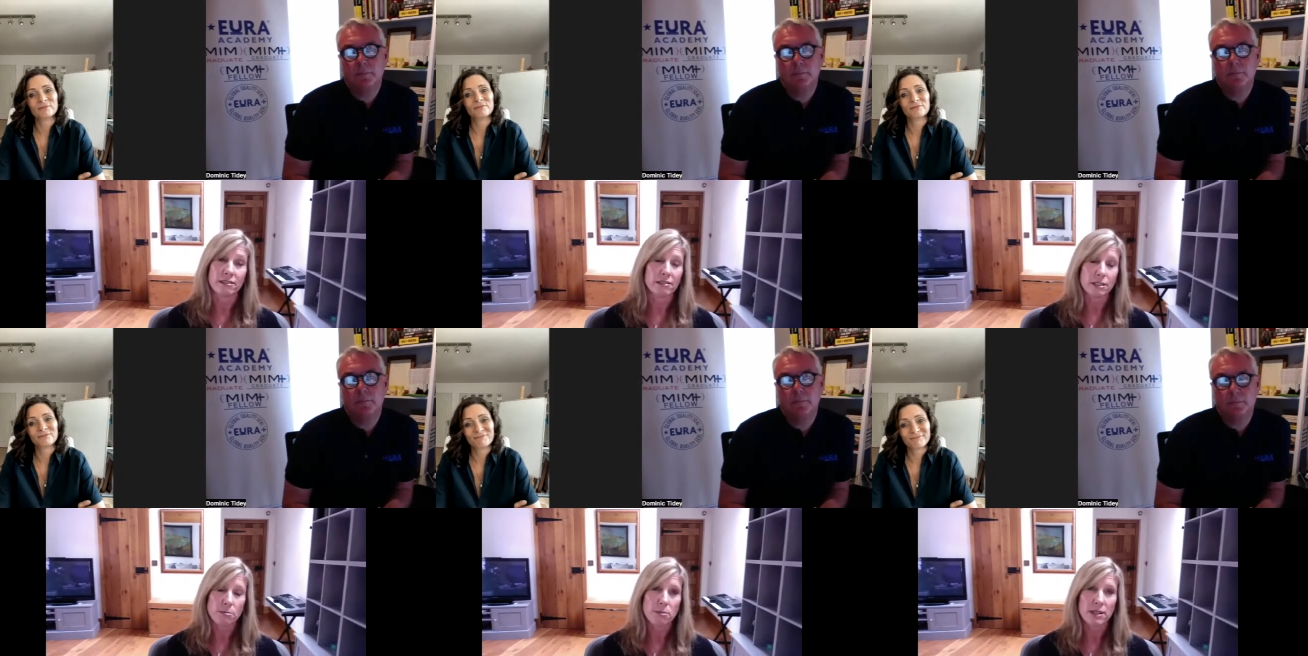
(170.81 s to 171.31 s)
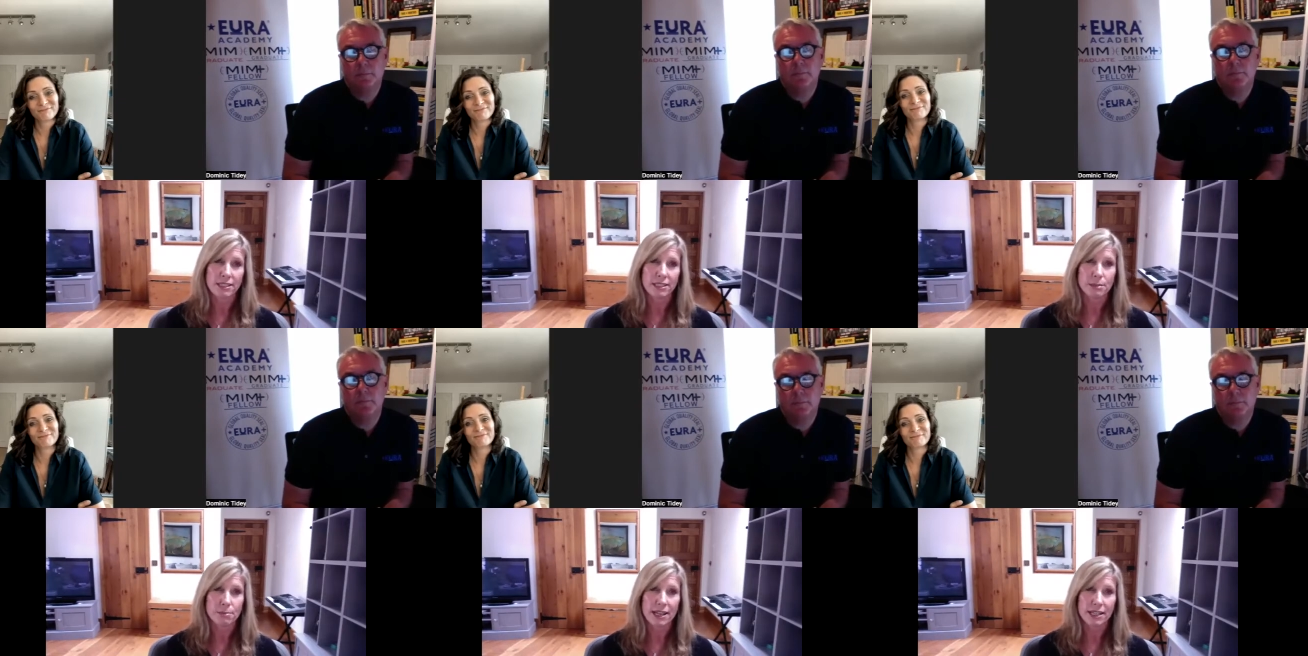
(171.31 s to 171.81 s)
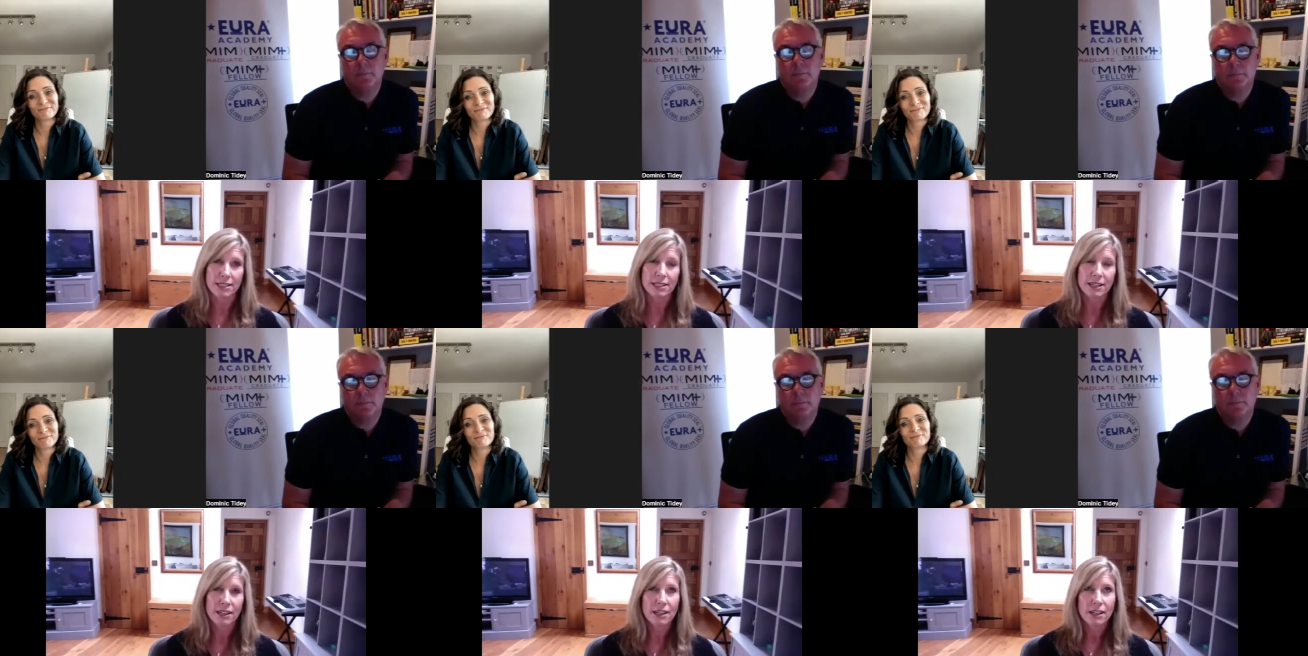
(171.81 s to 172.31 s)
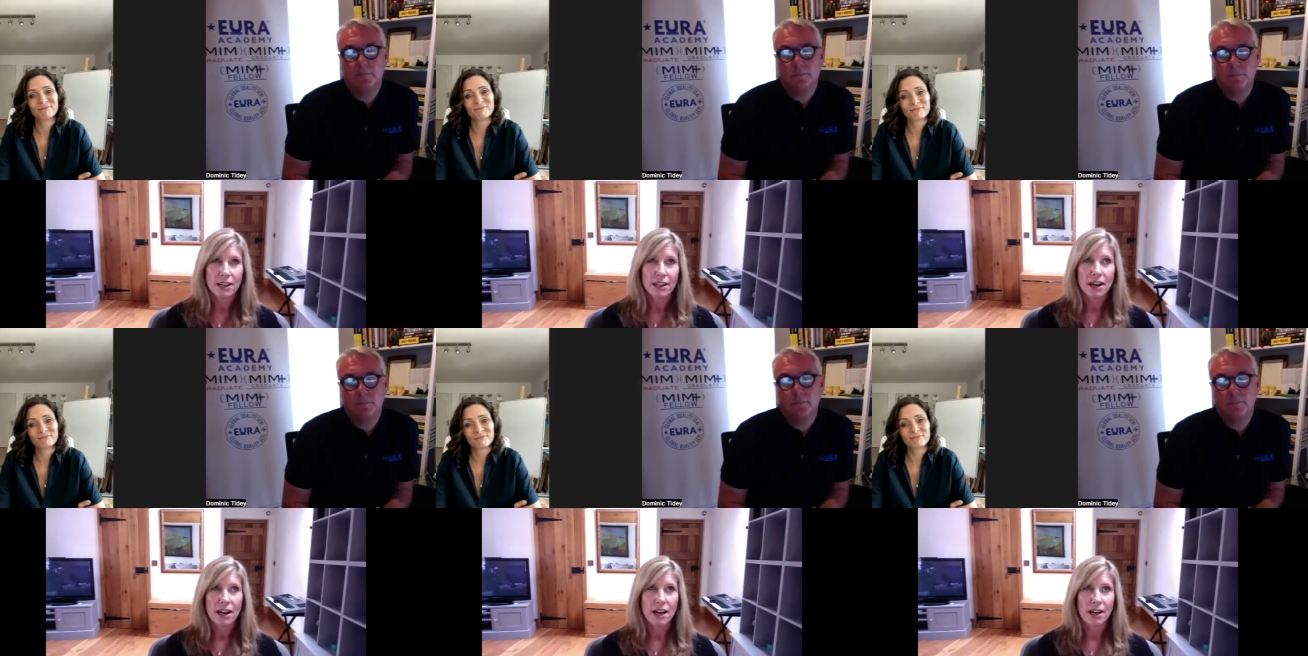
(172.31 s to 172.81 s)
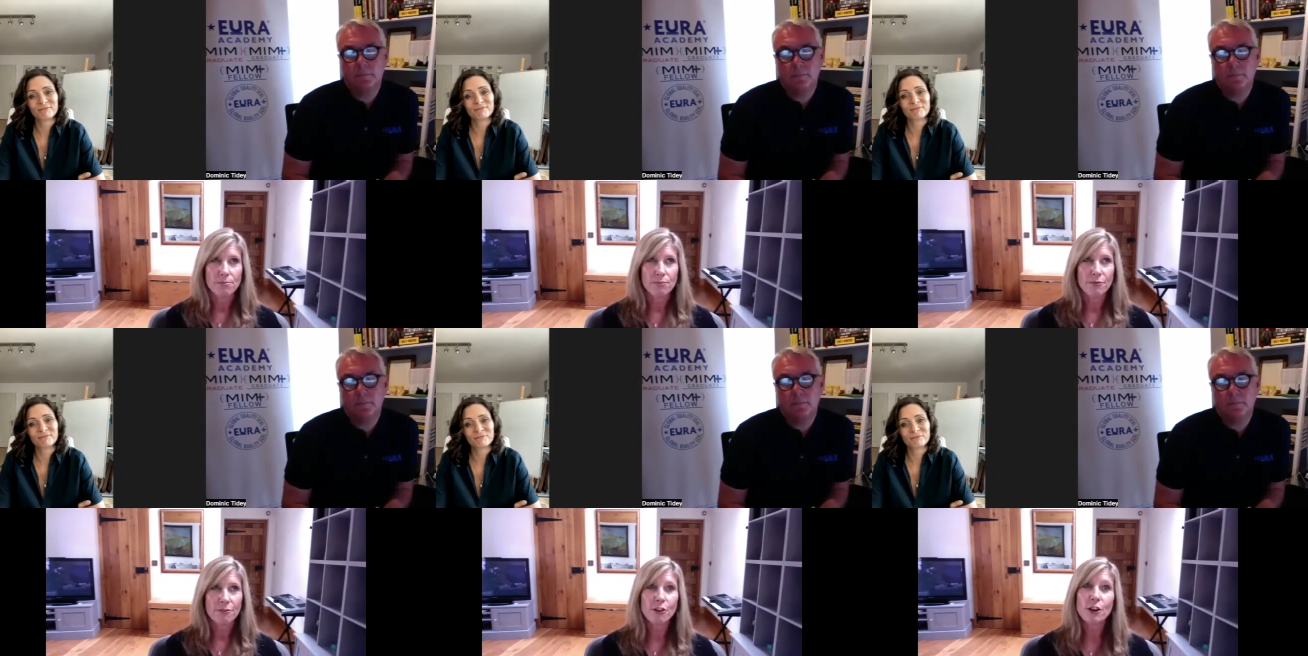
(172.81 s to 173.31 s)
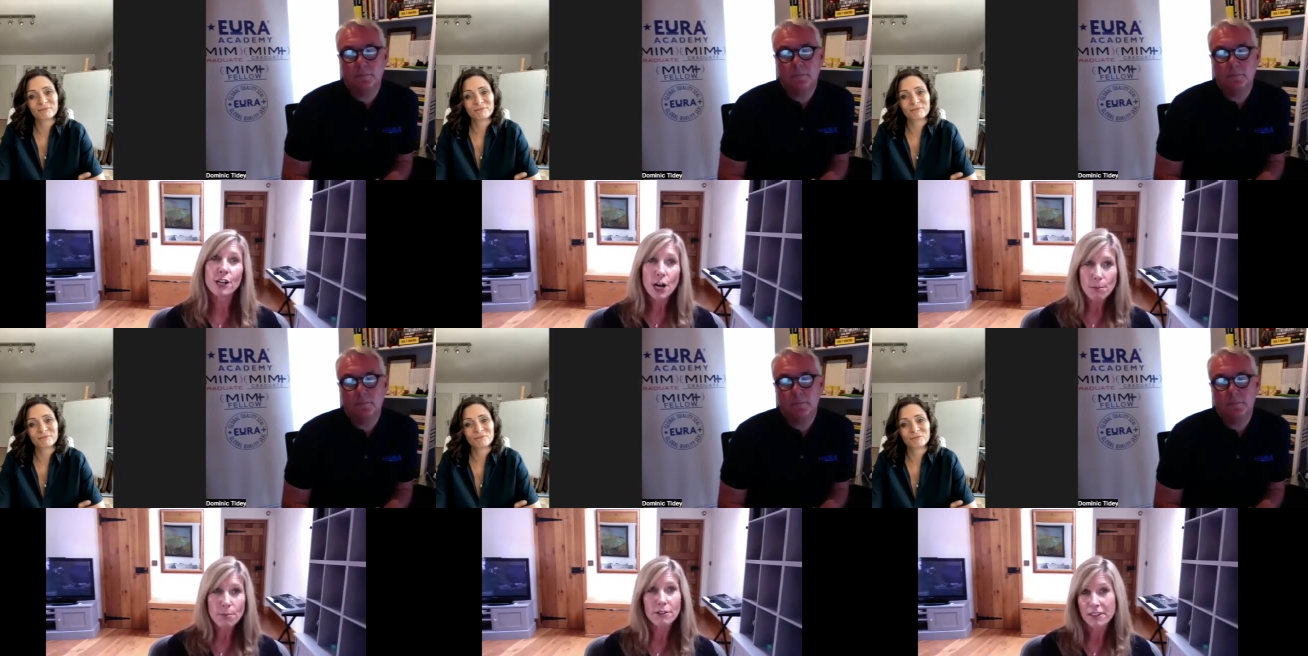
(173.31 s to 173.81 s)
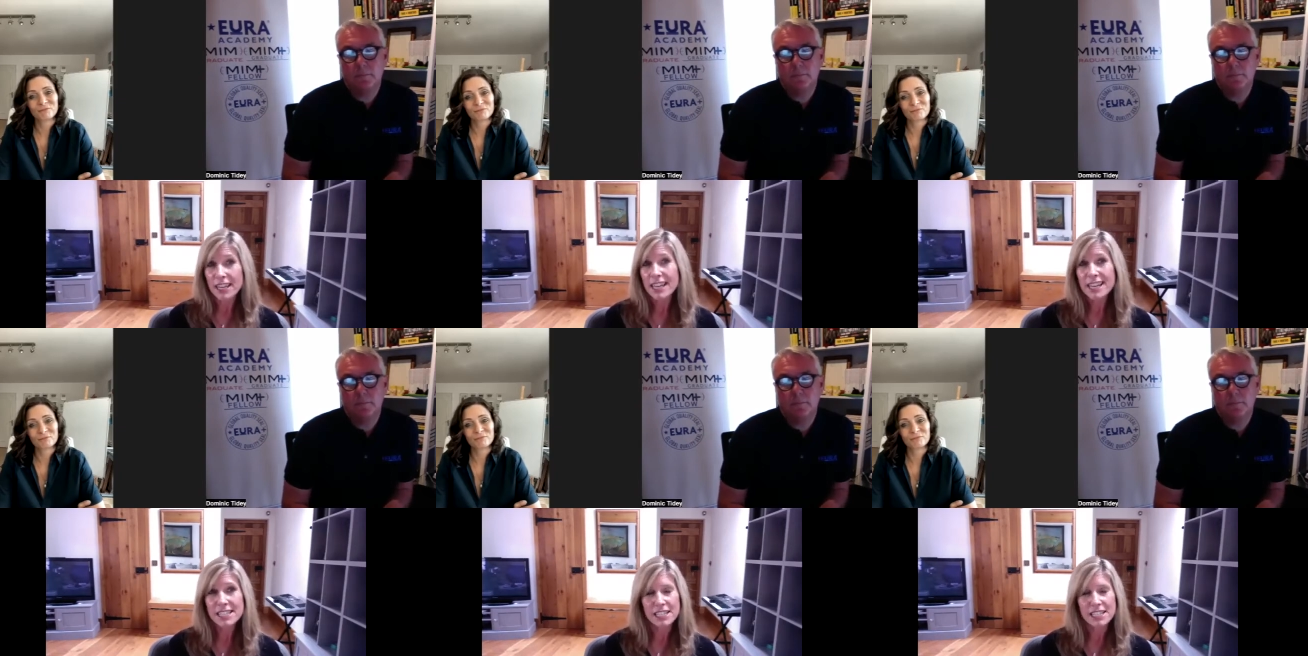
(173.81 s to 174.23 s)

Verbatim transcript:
Speaker 1: the mobility space um, for a couple of years.